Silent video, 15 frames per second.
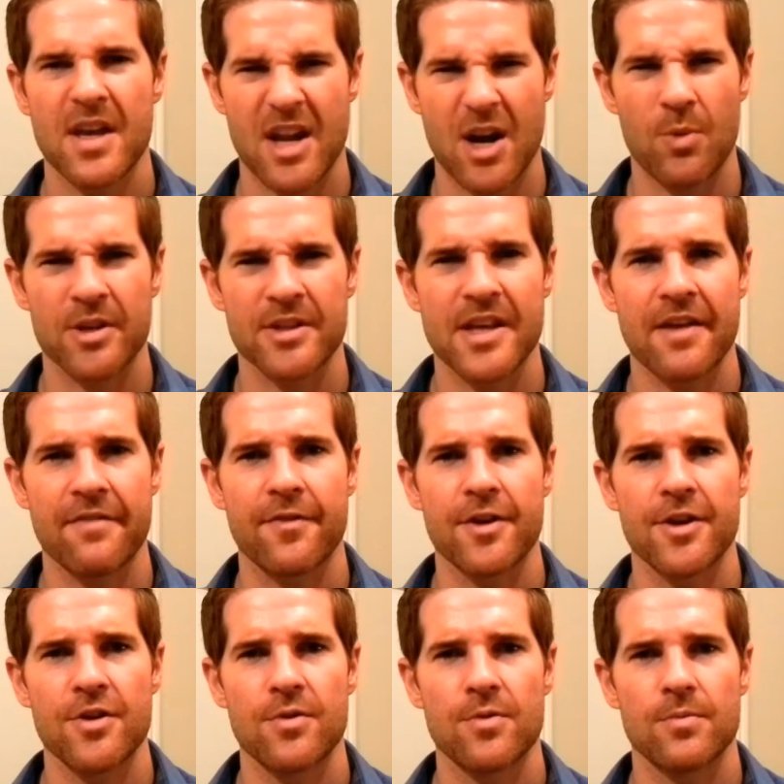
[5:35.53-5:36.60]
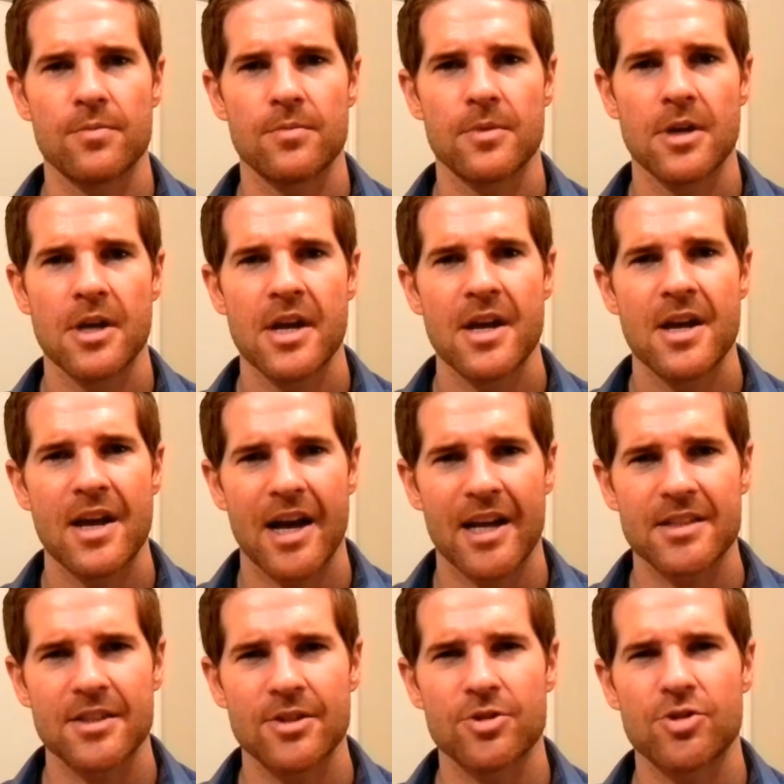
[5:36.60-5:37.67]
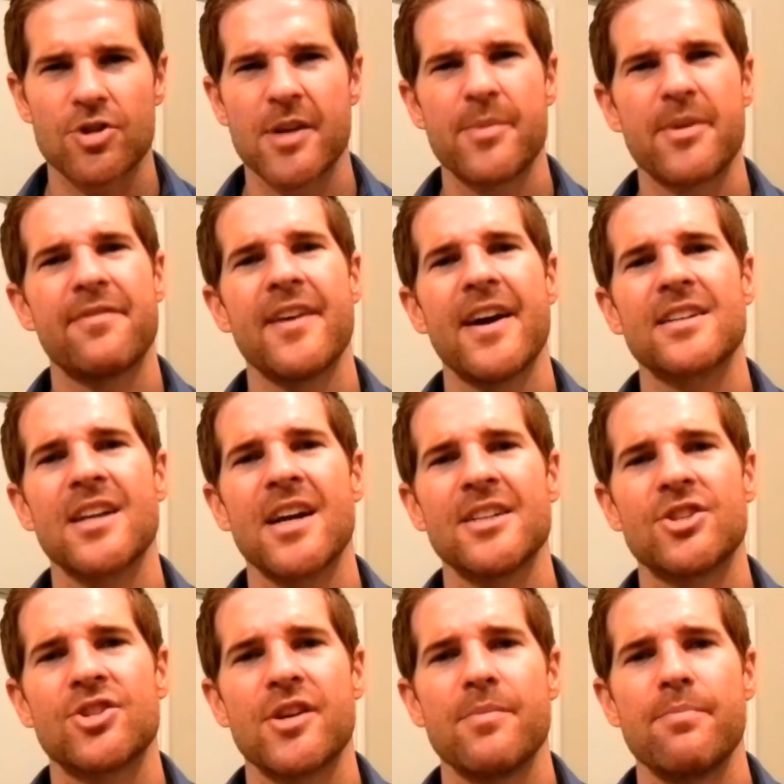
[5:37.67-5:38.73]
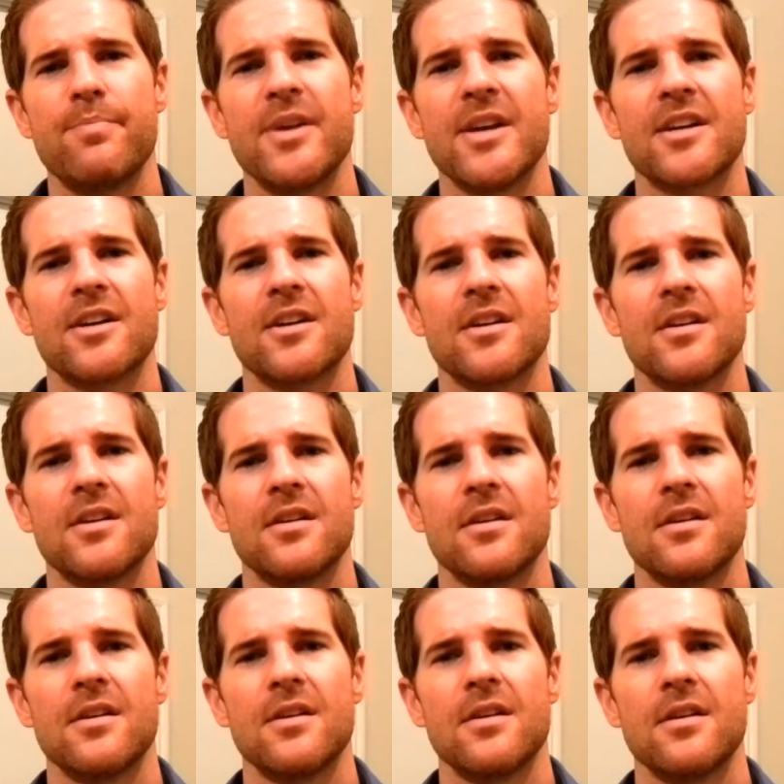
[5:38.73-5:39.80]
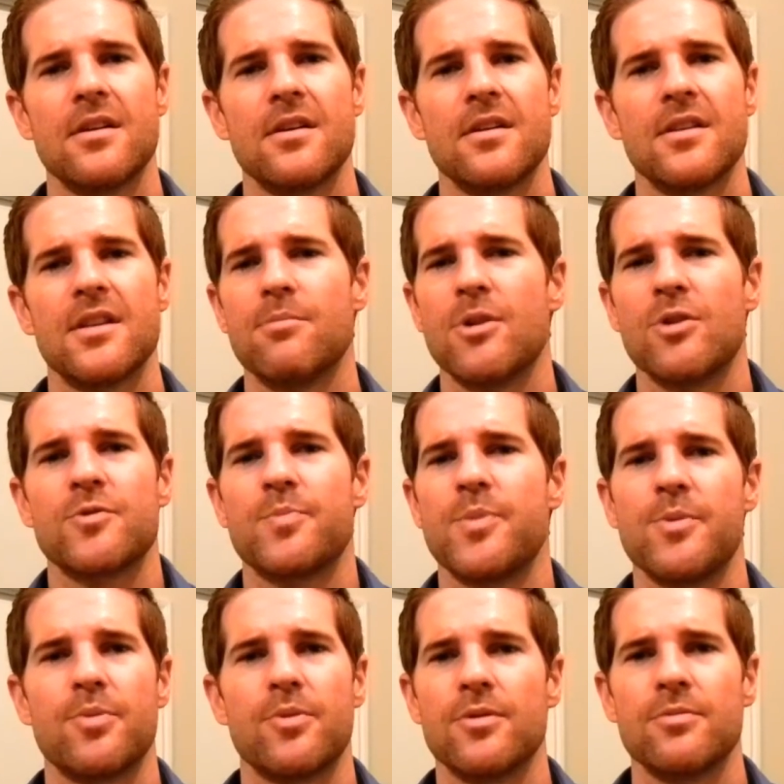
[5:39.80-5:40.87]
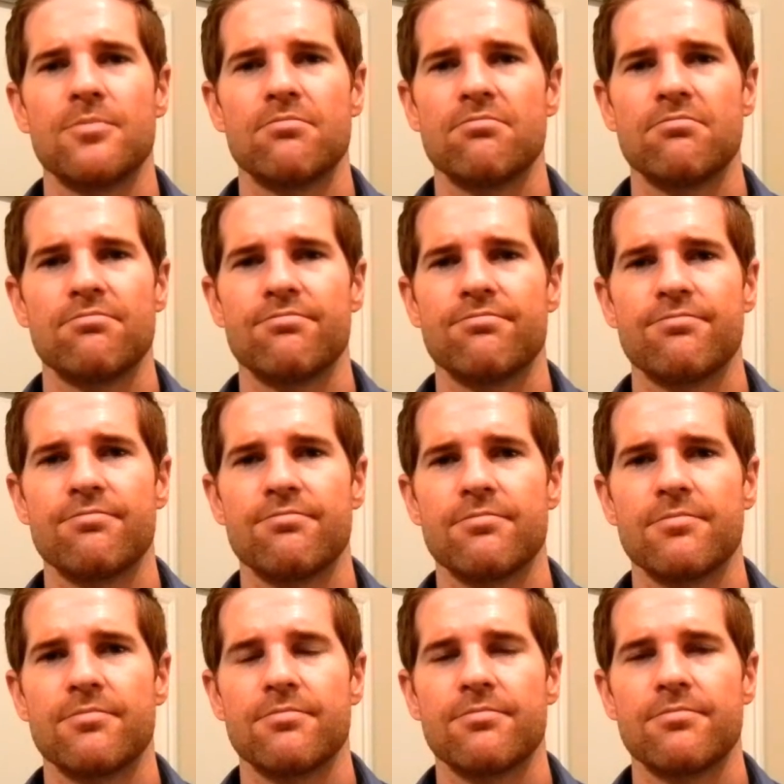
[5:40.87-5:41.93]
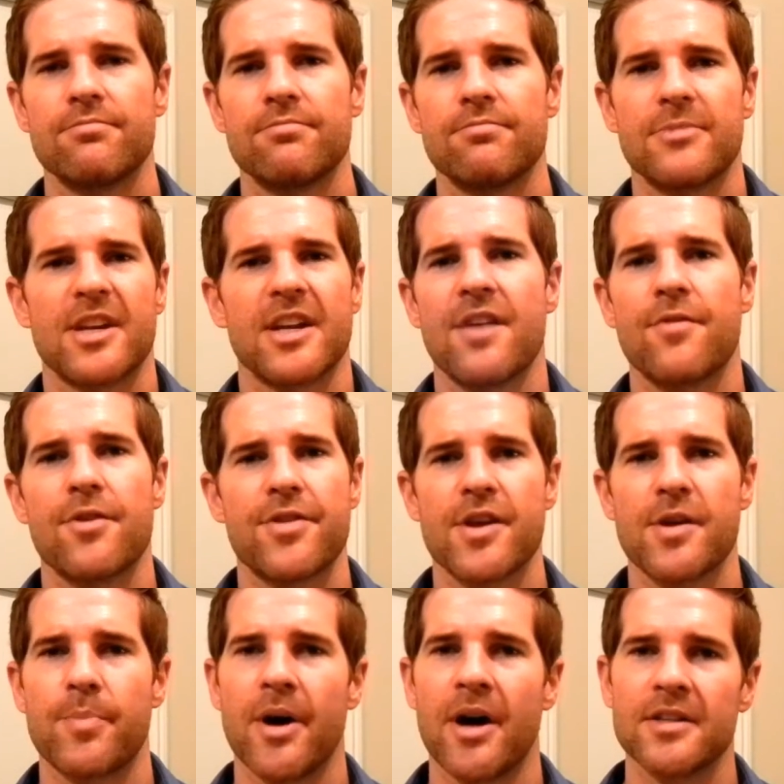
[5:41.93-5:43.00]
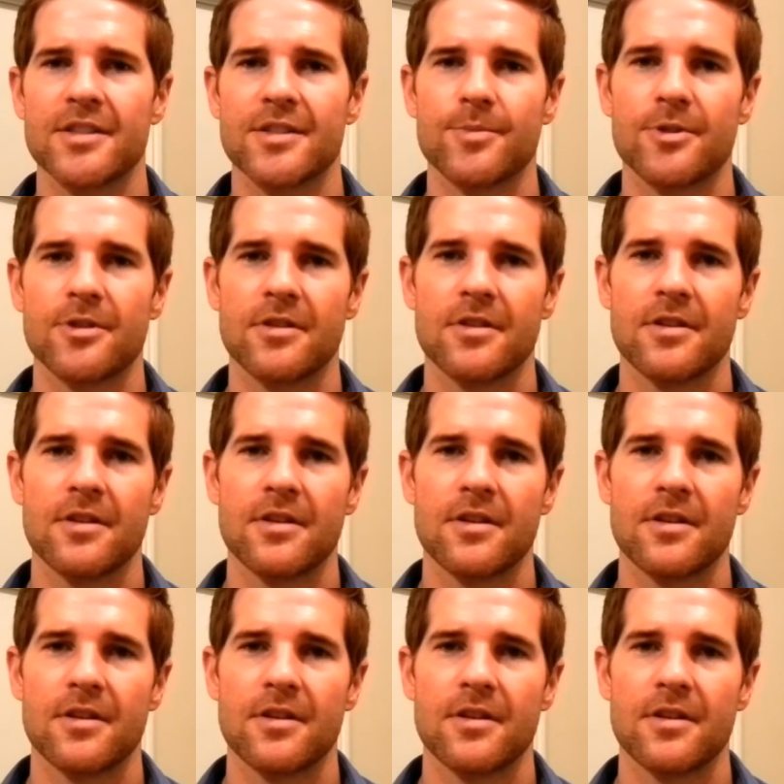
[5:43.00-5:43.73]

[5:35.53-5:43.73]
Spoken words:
And I want that for you. I still dream. In fact, I dream bigger than most people can ever think possible.